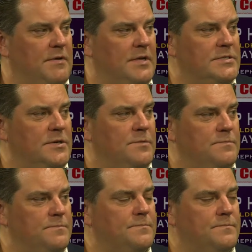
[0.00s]
Osseo.
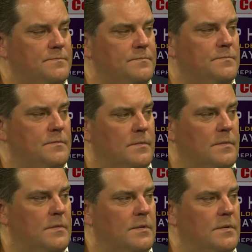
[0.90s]
Mm-hmm.
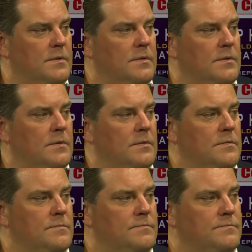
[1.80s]
Well, that, that
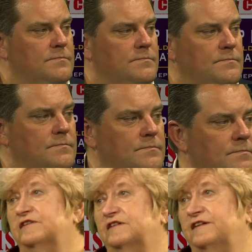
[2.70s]
adds to the
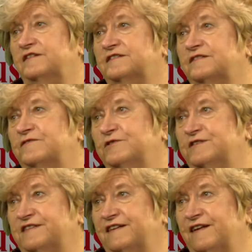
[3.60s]
friendliness of your
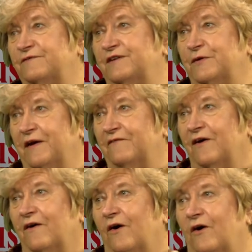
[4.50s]
city when you have
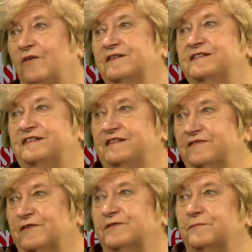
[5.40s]
all these
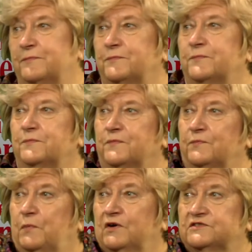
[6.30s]
different
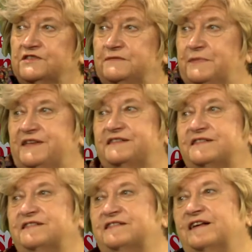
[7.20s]
parts and
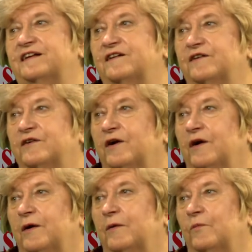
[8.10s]
pieces that are
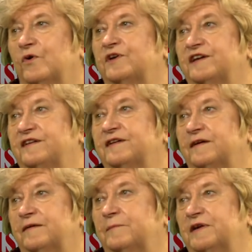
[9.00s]
working
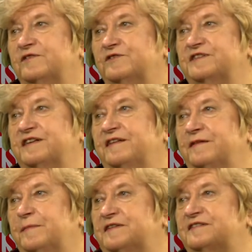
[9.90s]
to make your city
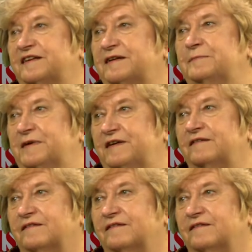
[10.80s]
the best it can be.